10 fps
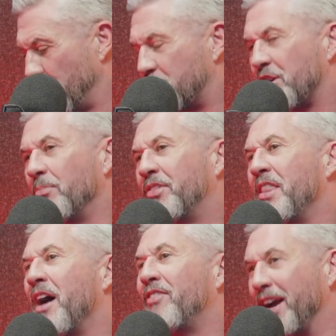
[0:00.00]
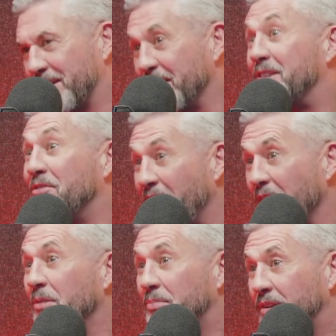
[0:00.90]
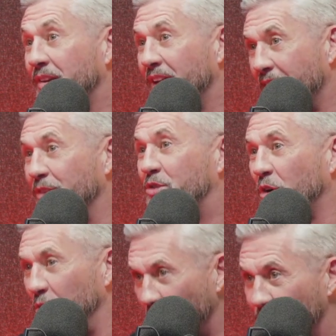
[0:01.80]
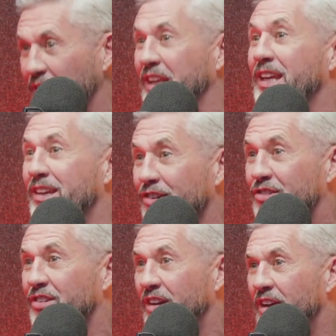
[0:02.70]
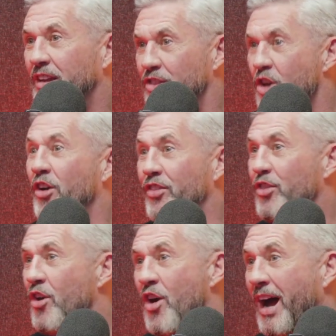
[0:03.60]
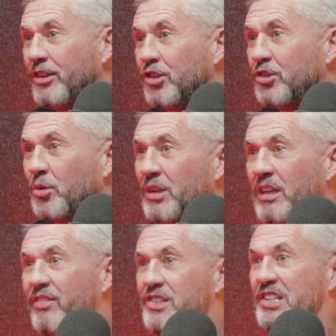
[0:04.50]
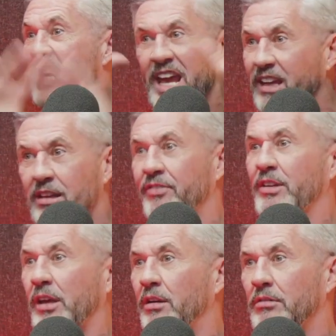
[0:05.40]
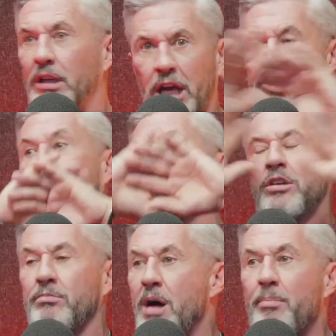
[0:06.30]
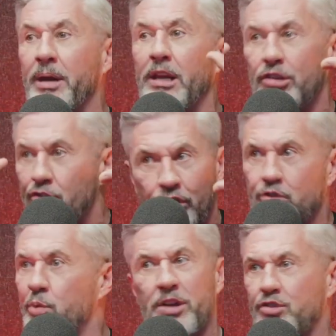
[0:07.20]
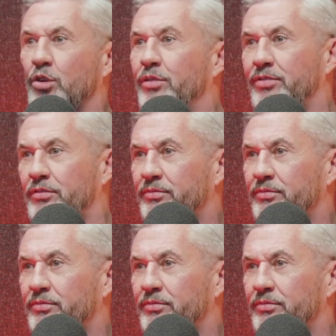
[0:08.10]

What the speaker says: So it's something that I've actually developed, Anton, over the years. Now I just don't even see negativity. Like my brain is just switched off.